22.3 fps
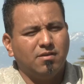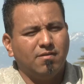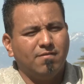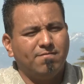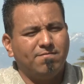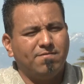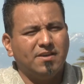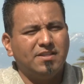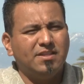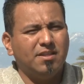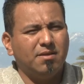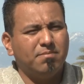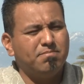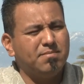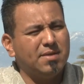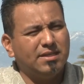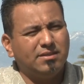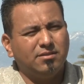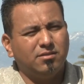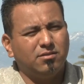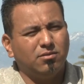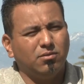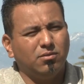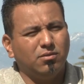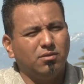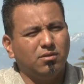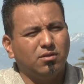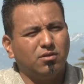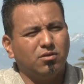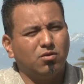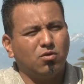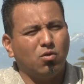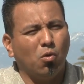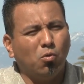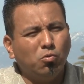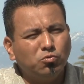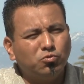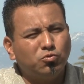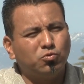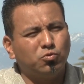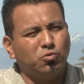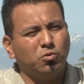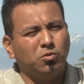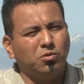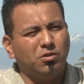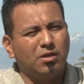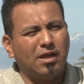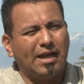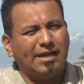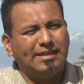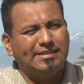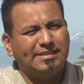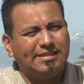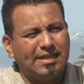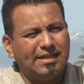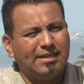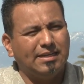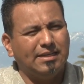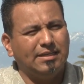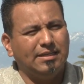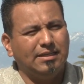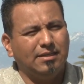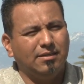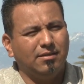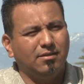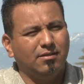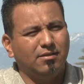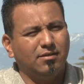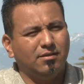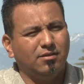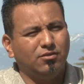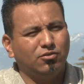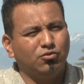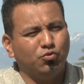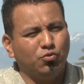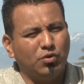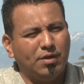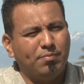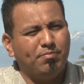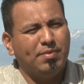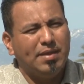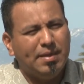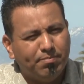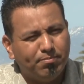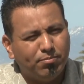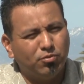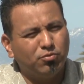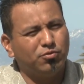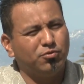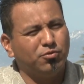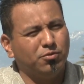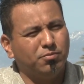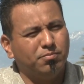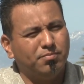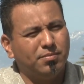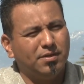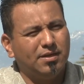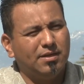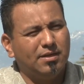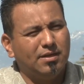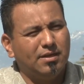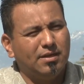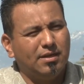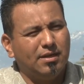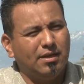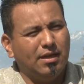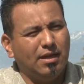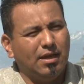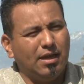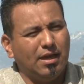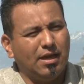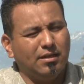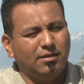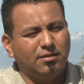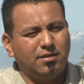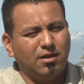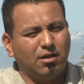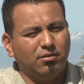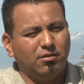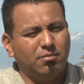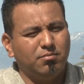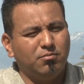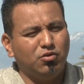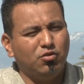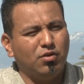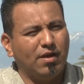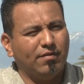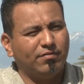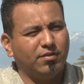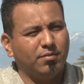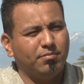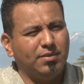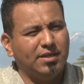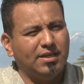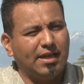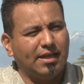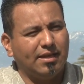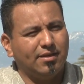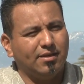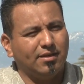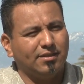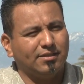fundamental cultural identity to a people group and tell them you have to be like